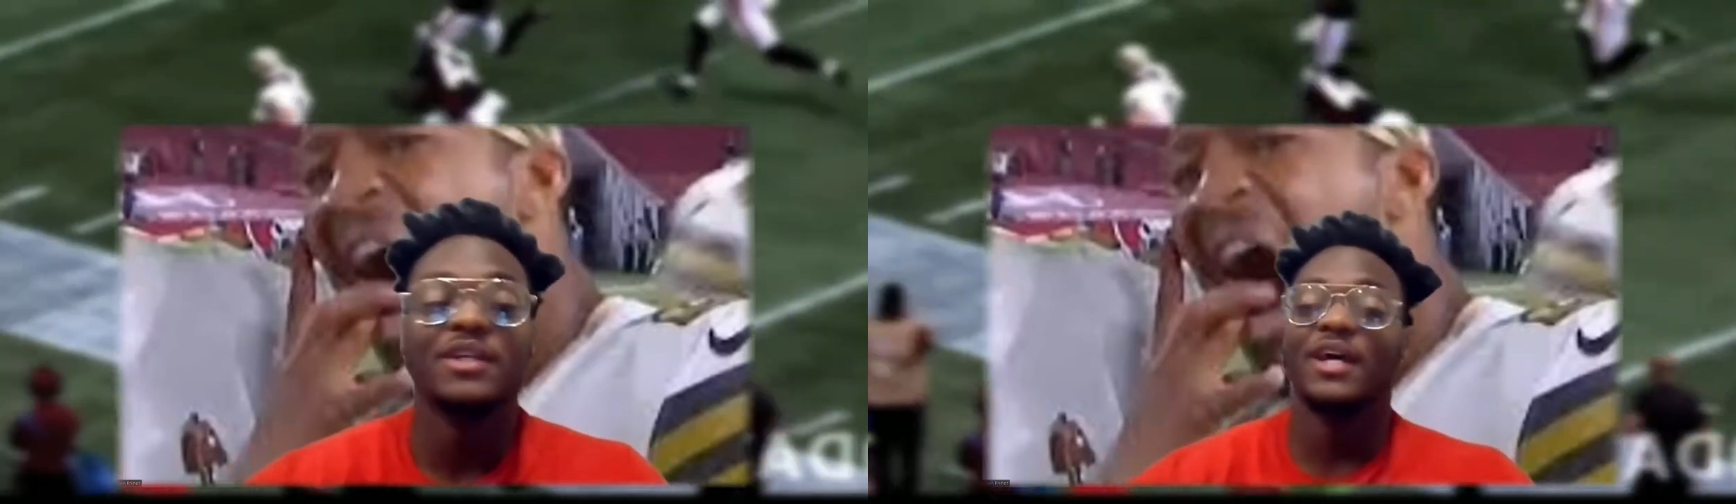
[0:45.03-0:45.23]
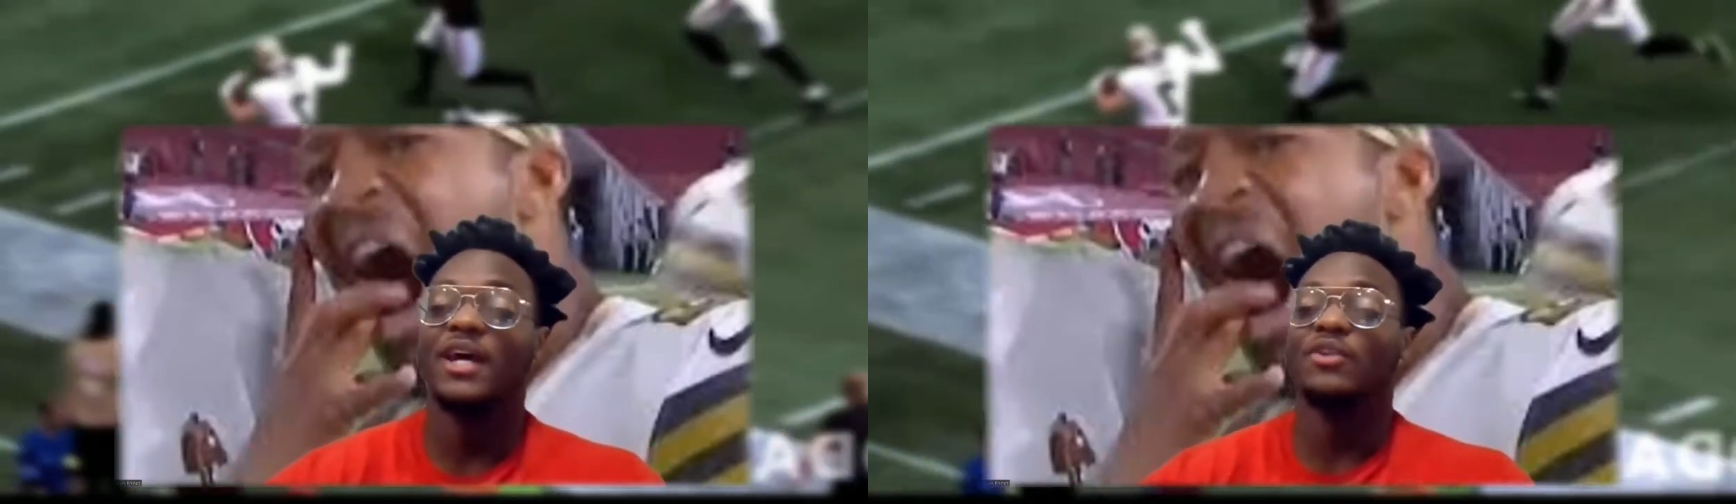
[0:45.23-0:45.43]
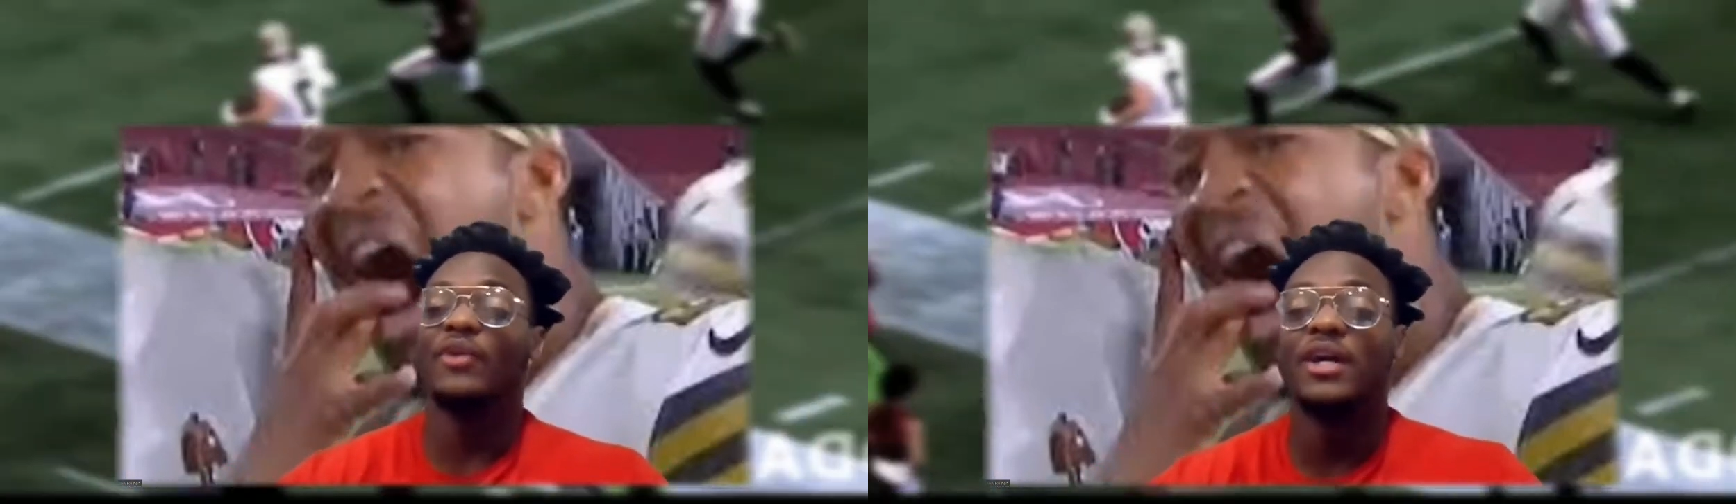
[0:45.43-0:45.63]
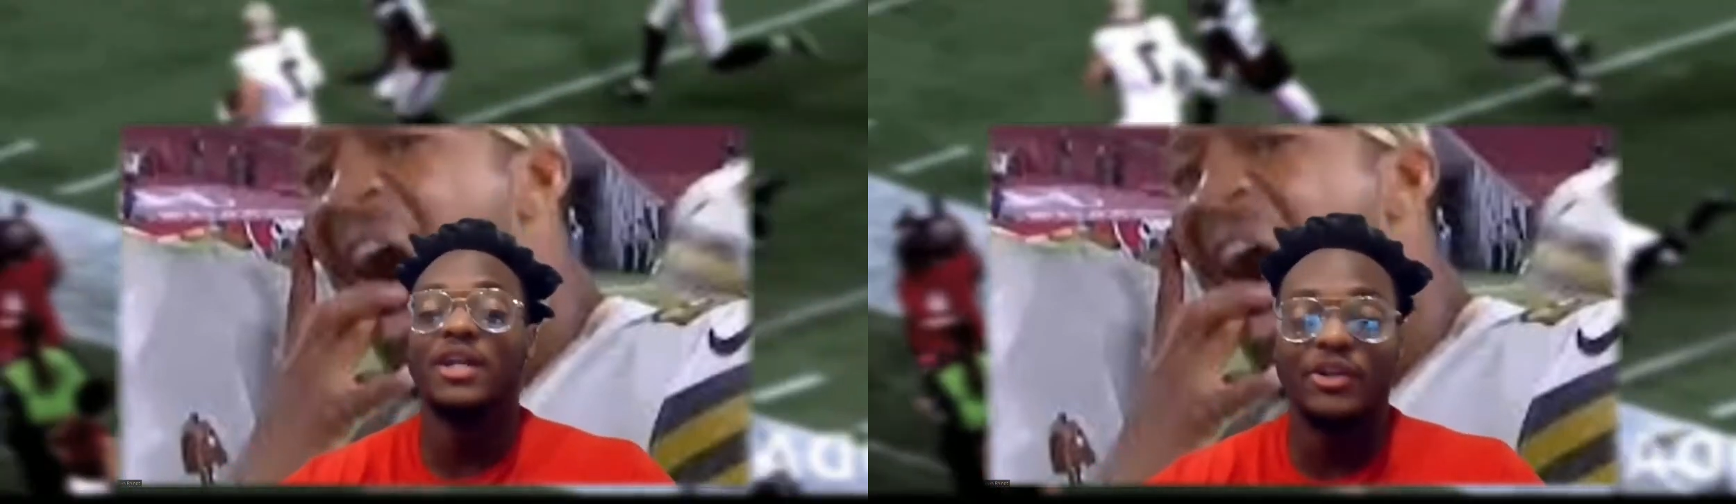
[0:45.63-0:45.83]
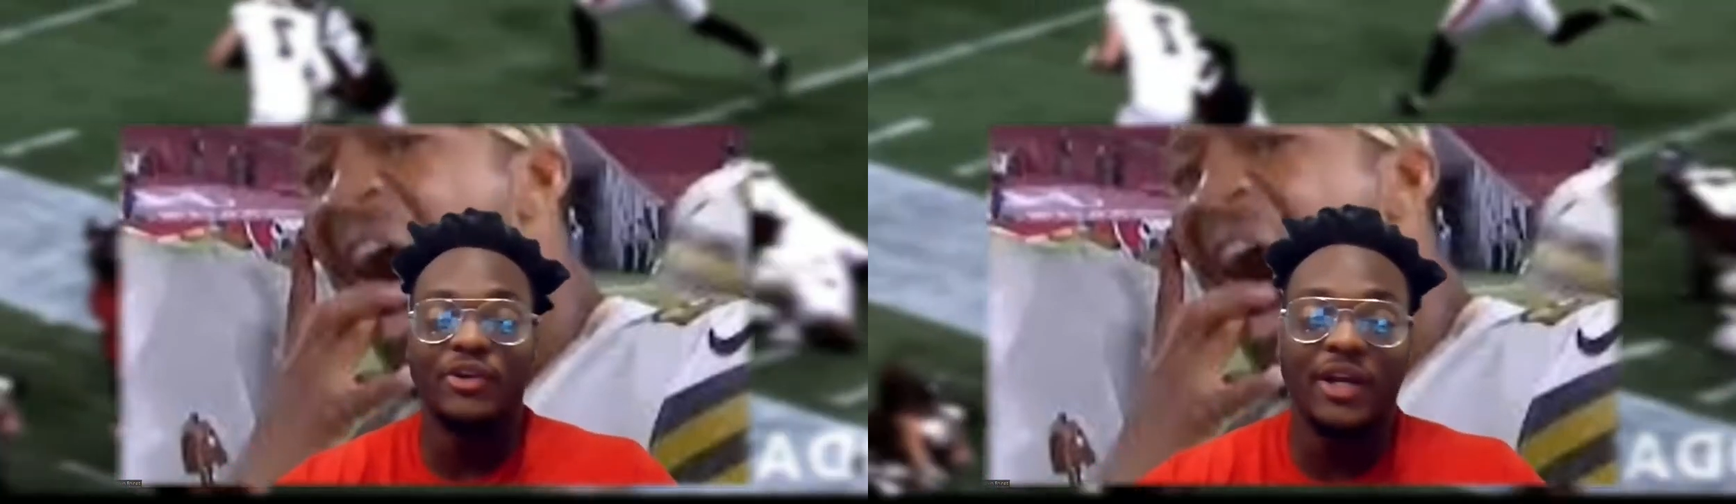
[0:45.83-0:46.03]
And right
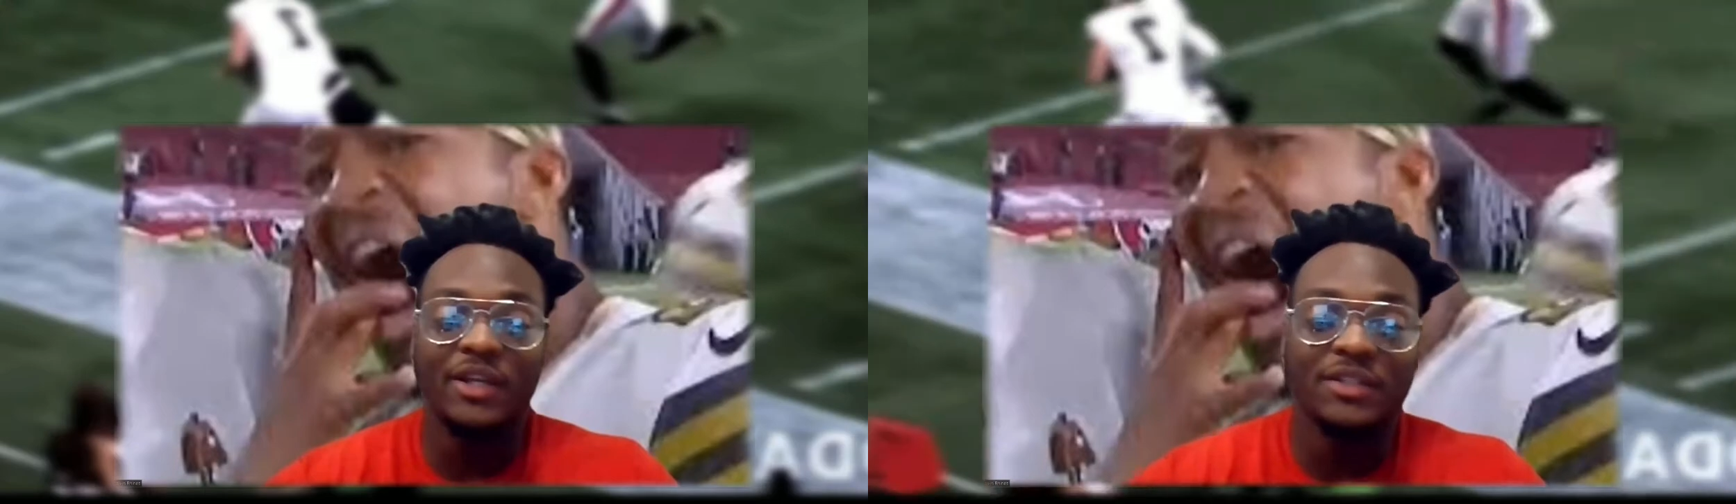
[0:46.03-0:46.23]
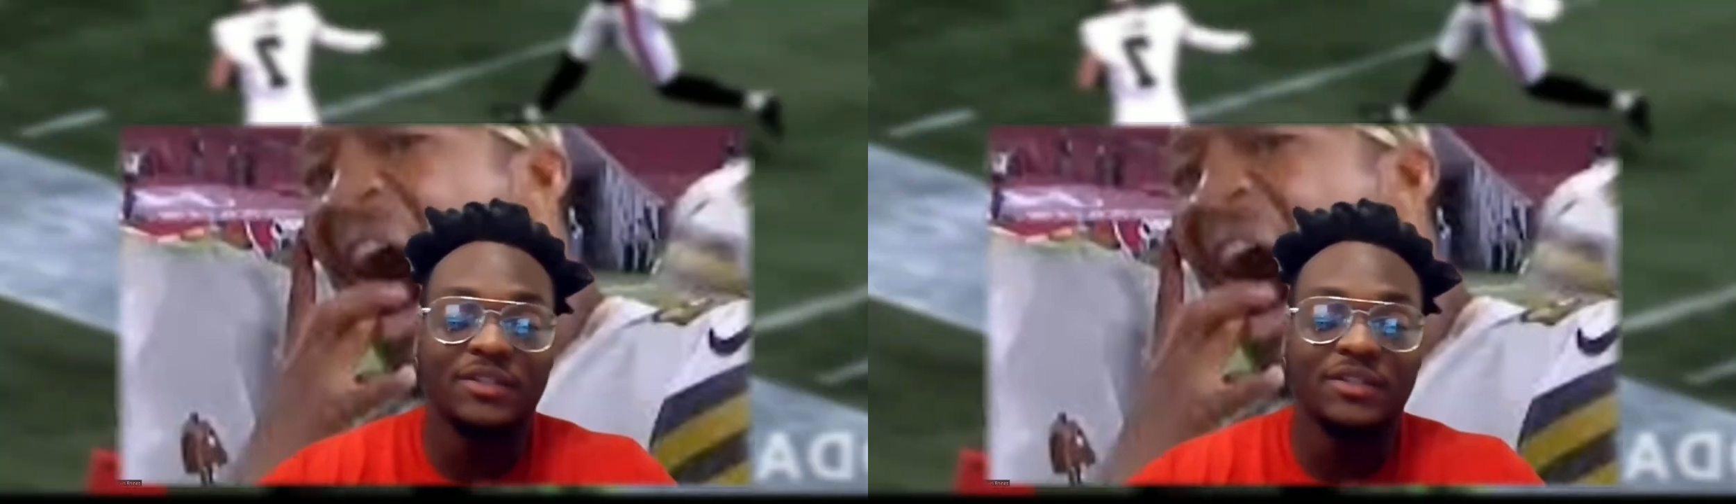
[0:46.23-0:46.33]
here, right,